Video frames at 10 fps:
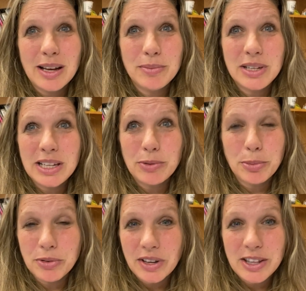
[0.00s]
He will
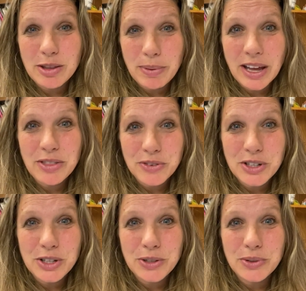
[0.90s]
provide the path for
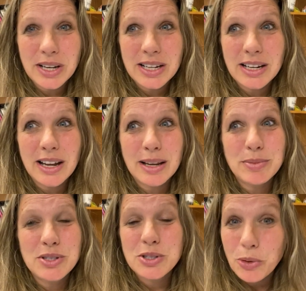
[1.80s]
you. And I'm
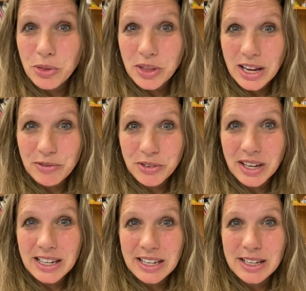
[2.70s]
so thankful
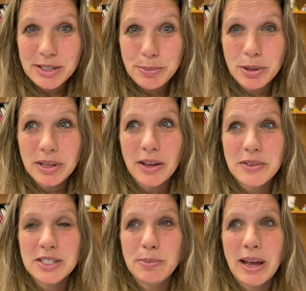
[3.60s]
that he's put me on
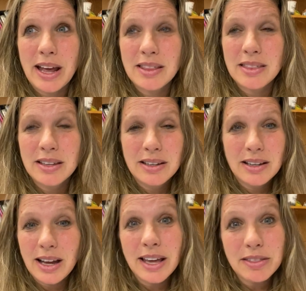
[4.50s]
this path.
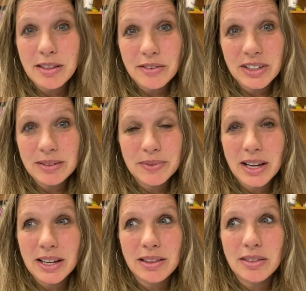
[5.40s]
I love it.
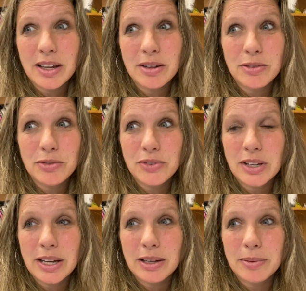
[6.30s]
I love
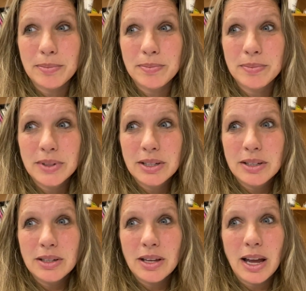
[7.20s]

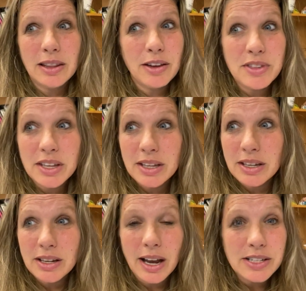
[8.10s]

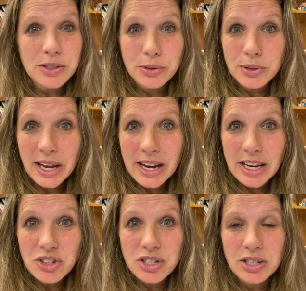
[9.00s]
the high school
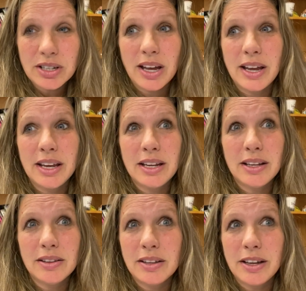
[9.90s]
age.
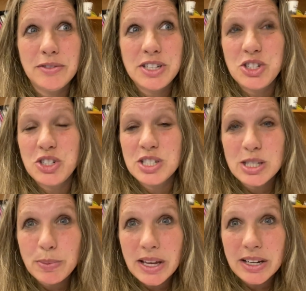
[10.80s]
I love teaching
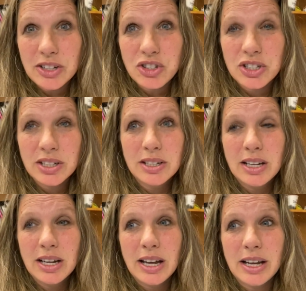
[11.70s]
Spanish.
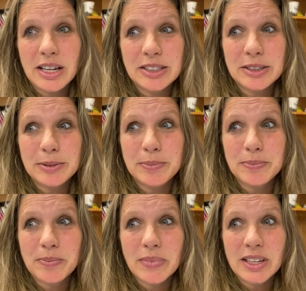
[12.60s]

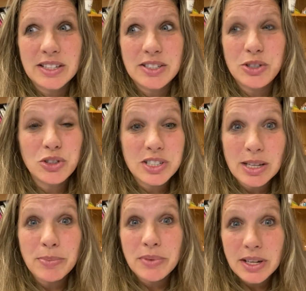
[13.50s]
It's usually
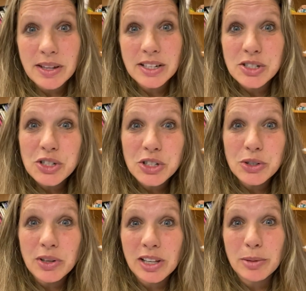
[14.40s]
something that's
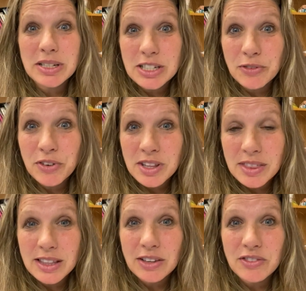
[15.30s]
new and a little bit different
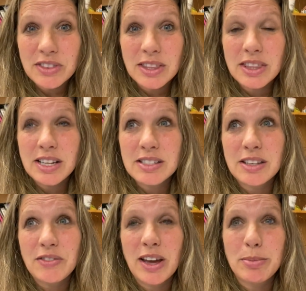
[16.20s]
than things
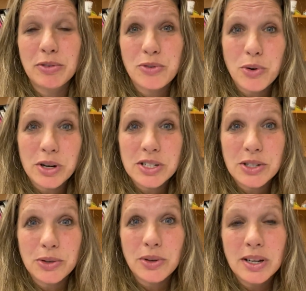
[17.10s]
they've had before.
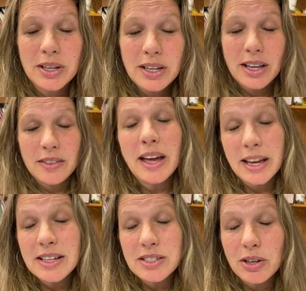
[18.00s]
So
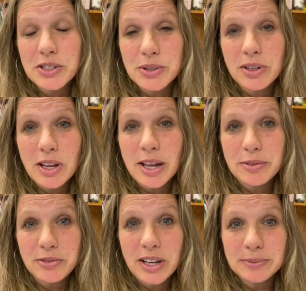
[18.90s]
that is also a lot of
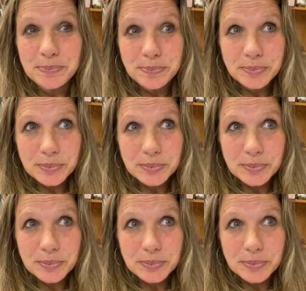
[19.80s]
fun.